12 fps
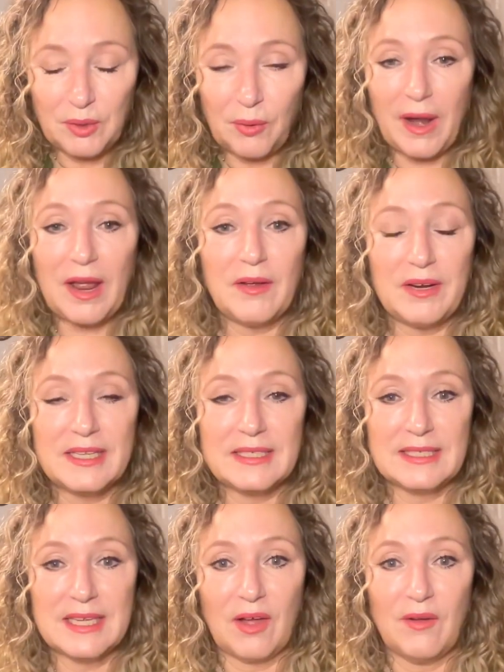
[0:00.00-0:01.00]
crowd
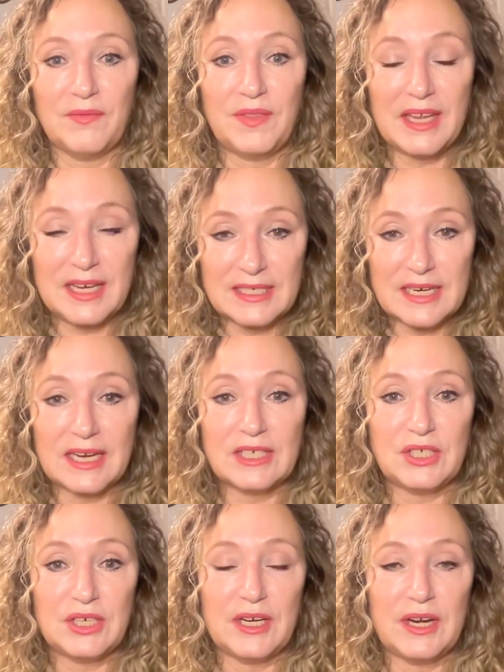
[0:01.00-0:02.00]
itself, the
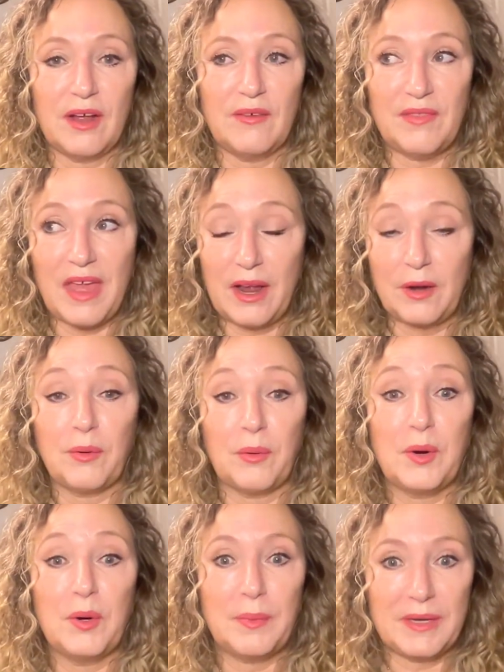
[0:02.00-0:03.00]
intention of that
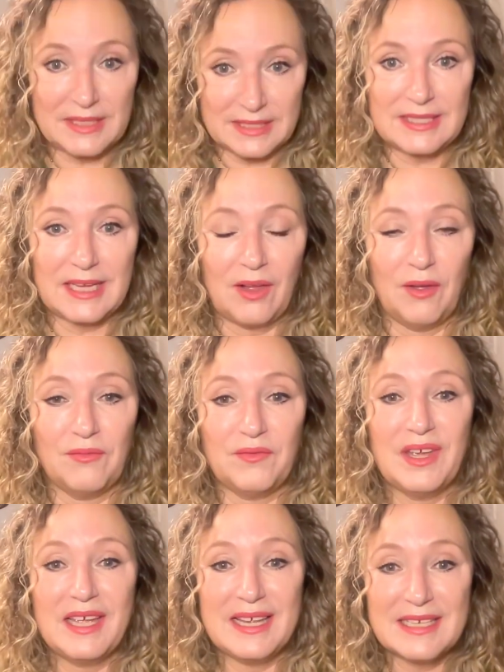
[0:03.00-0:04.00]
group
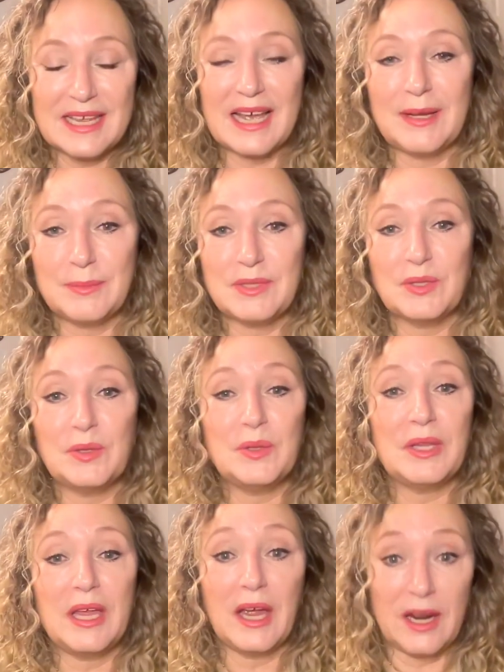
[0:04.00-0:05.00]
itself is
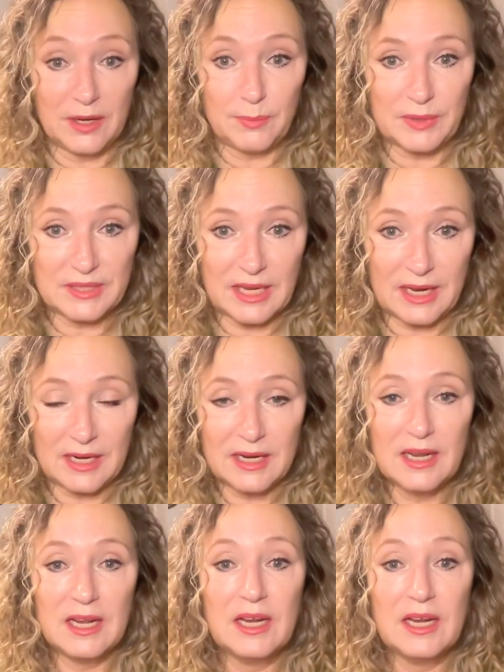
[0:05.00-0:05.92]
absolutely 100%,